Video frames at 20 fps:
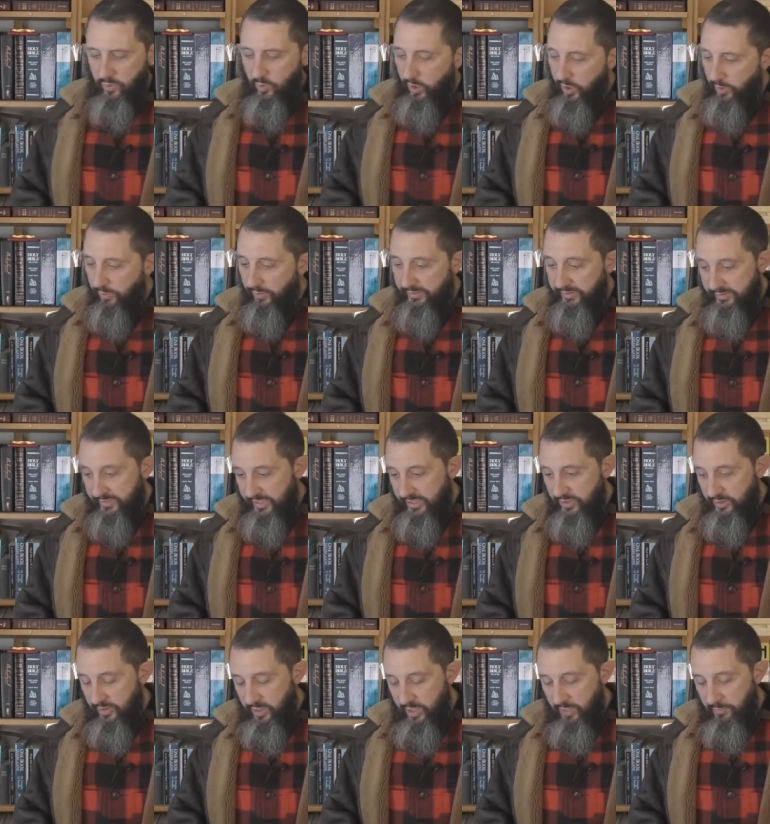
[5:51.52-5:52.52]
Well, I want to
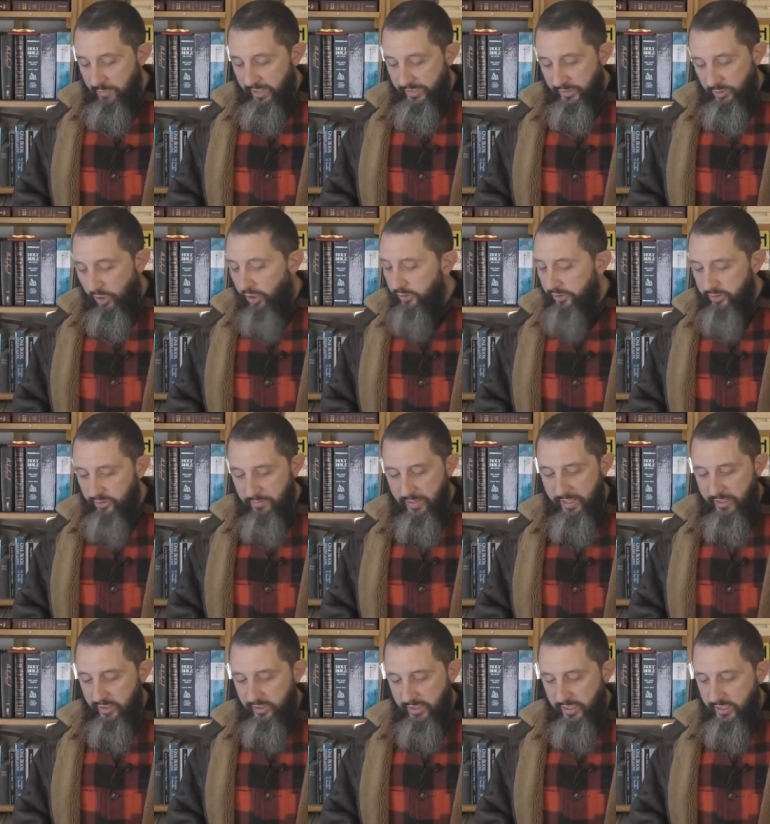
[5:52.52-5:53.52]
teach my daughter
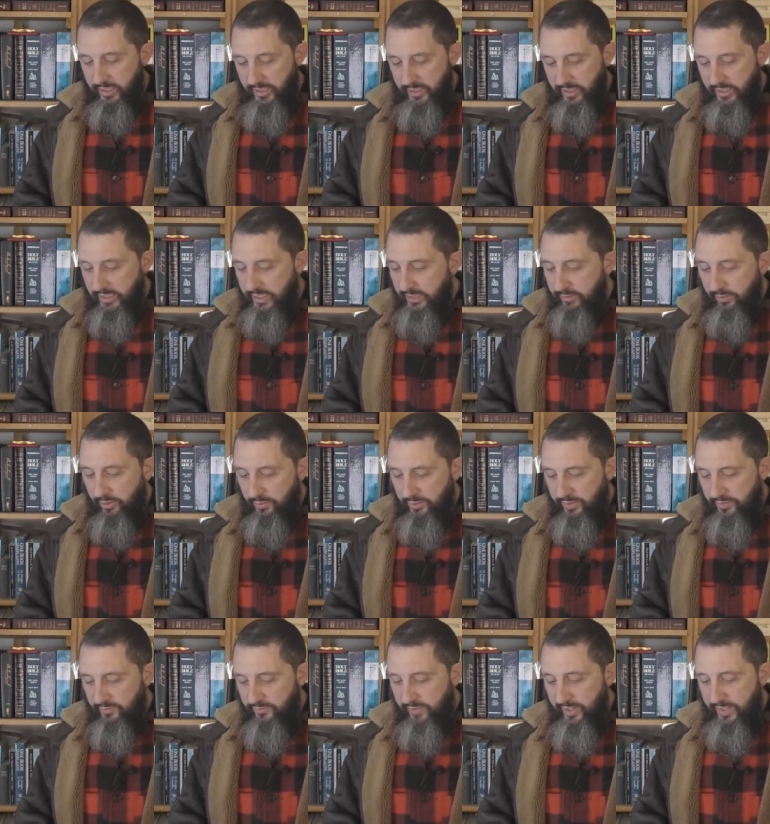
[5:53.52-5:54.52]
about a, a, a hero
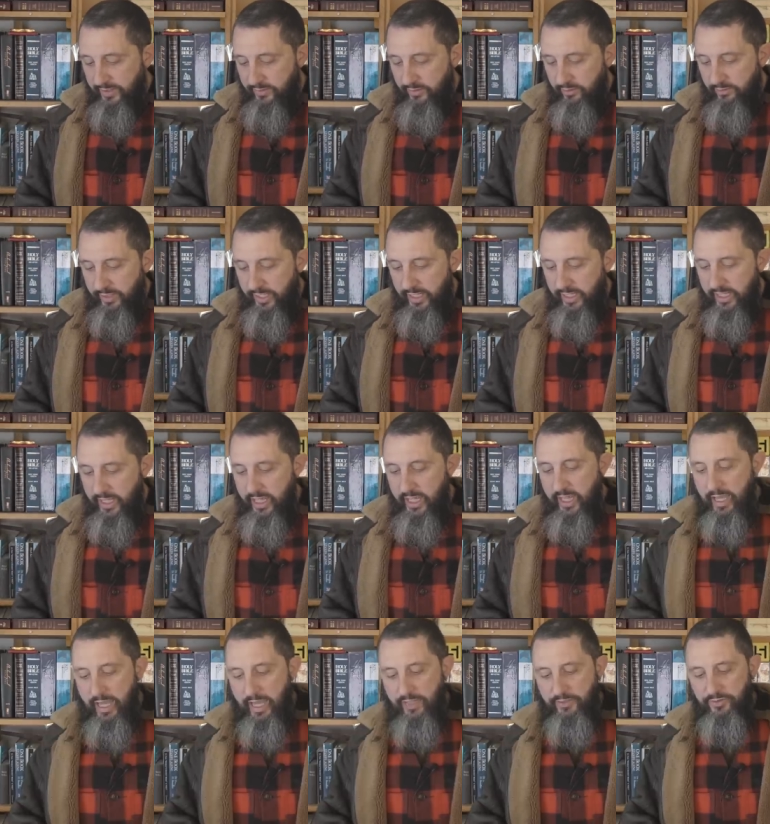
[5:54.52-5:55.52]
in the faith. Okay,
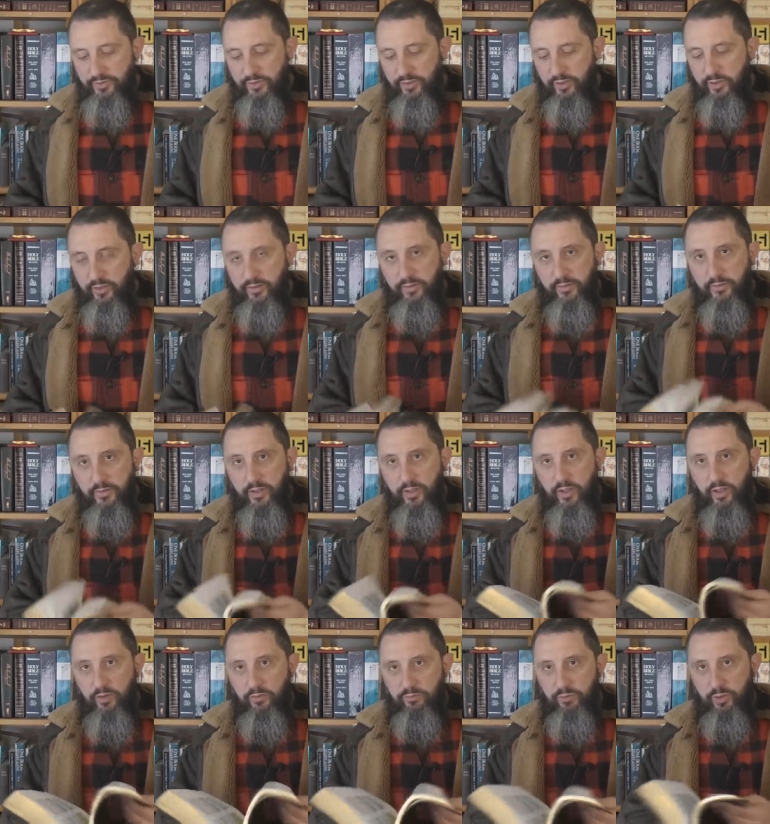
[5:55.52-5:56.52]
Esther,
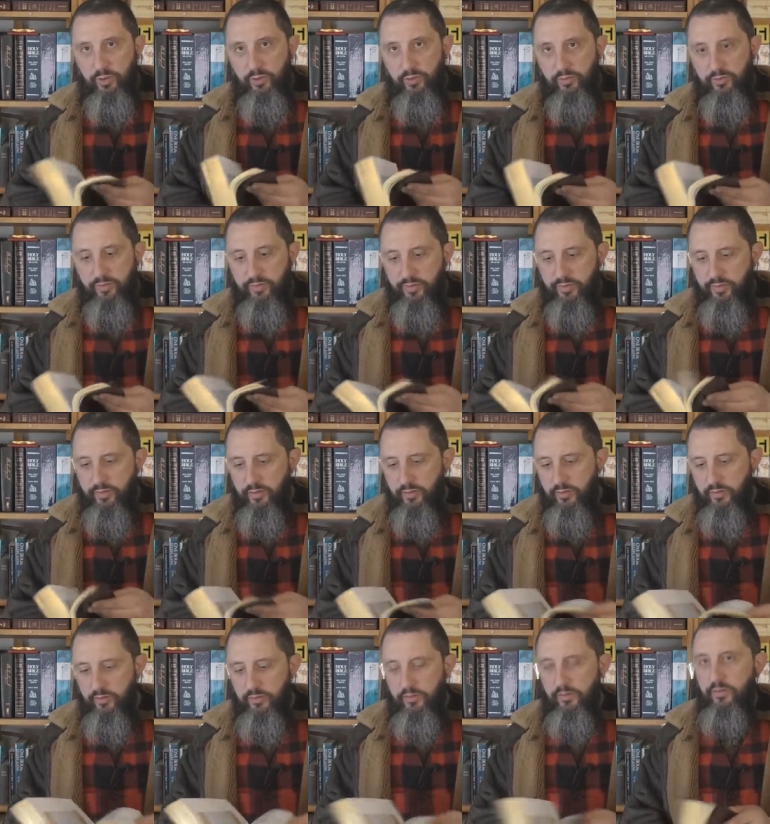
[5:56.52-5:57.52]
Ruth,
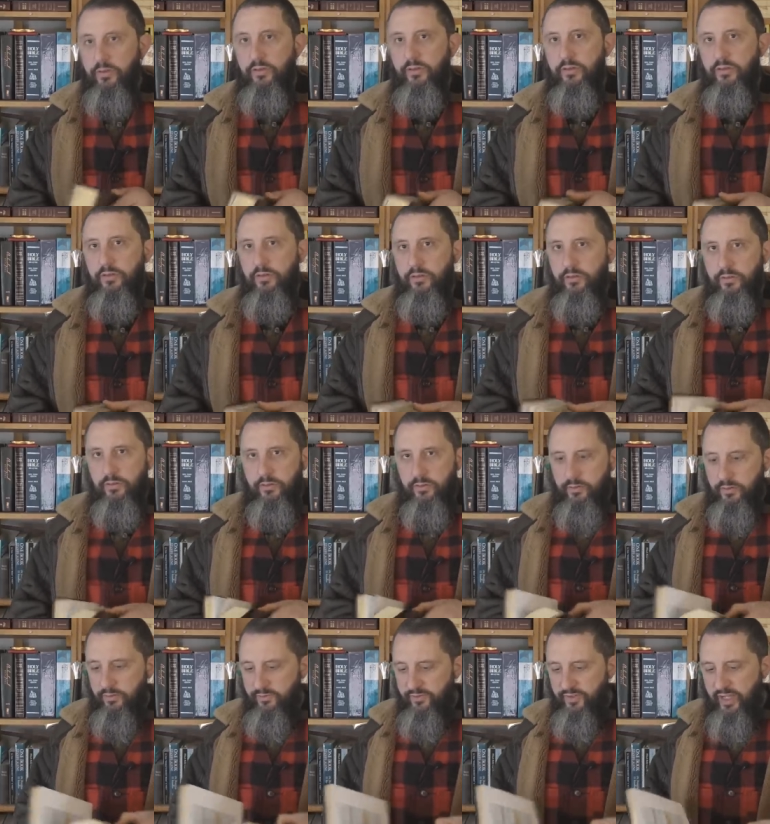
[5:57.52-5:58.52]

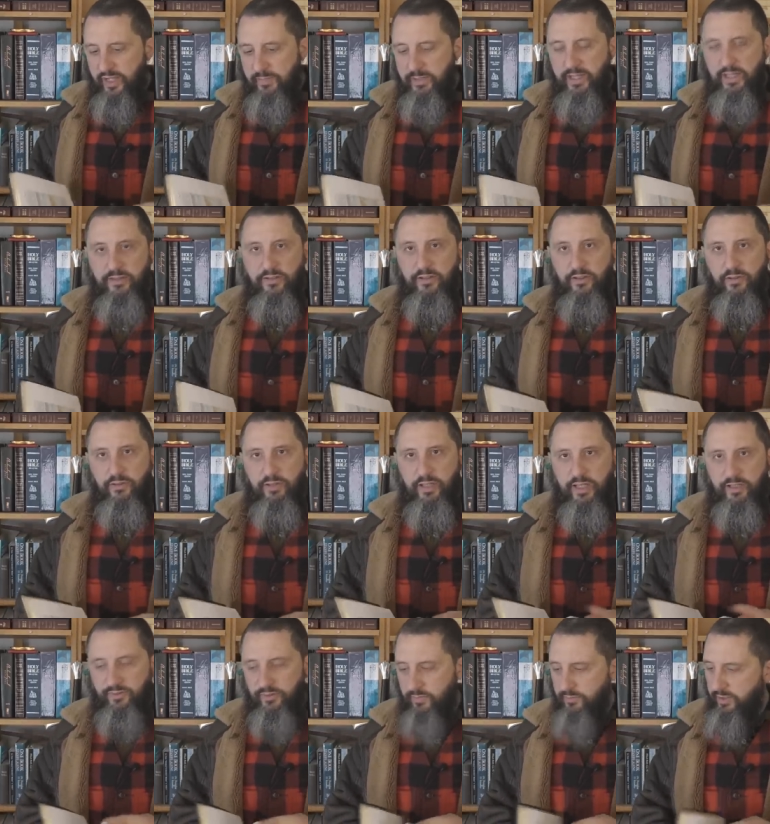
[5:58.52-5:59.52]
Phoebe in the New
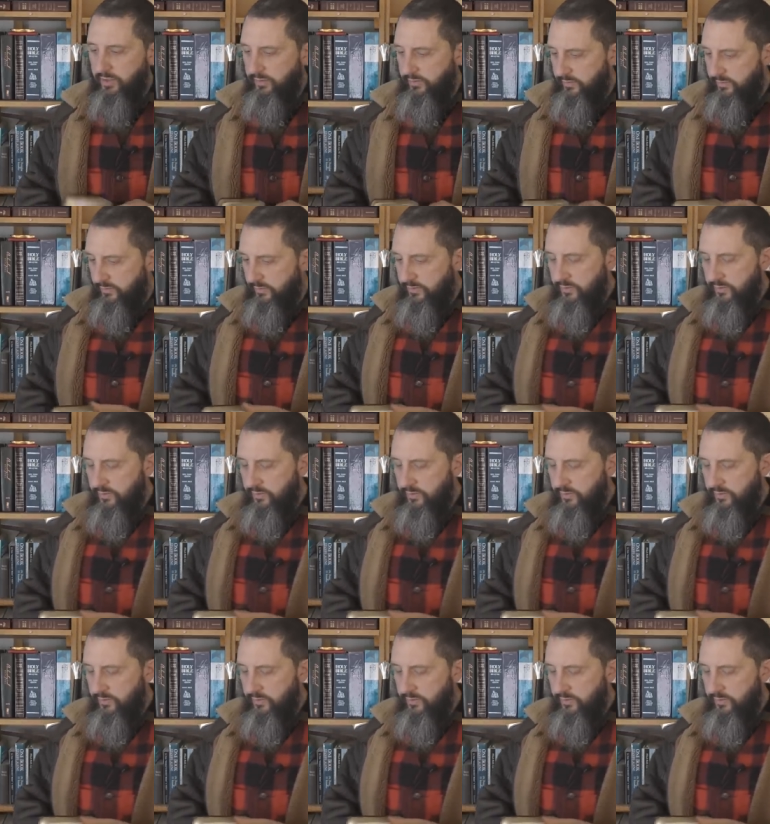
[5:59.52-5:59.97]
Testament,